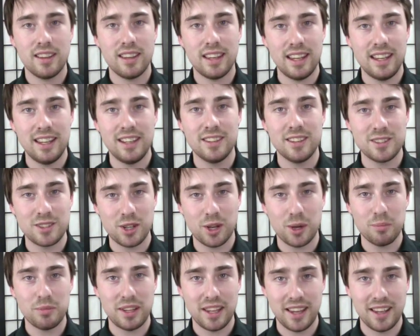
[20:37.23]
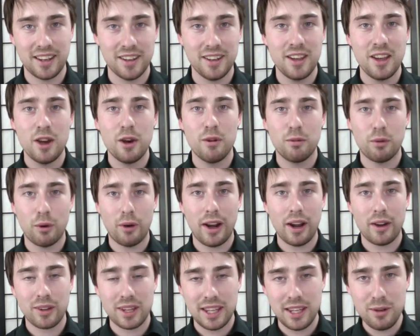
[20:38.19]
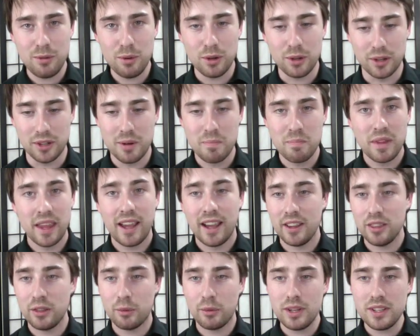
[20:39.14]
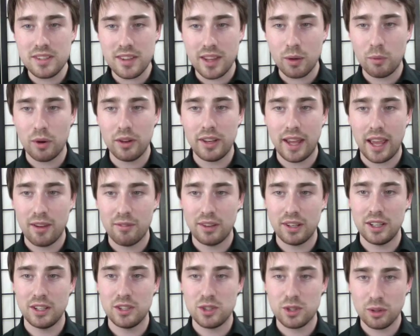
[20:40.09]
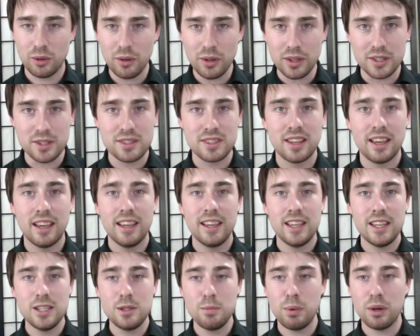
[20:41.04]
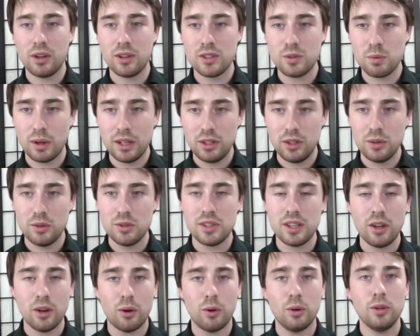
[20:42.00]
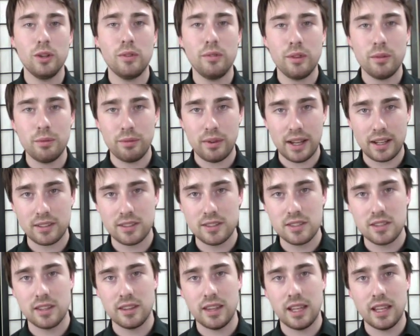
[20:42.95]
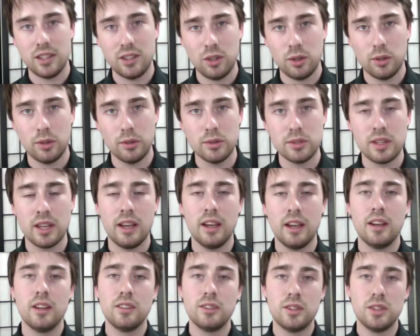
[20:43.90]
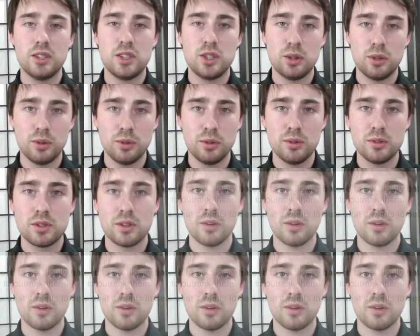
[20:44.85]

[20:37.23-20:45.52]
in the top 10 for our keyword. And the reason they won't have any choice is because we're using all of the factors that they use to choose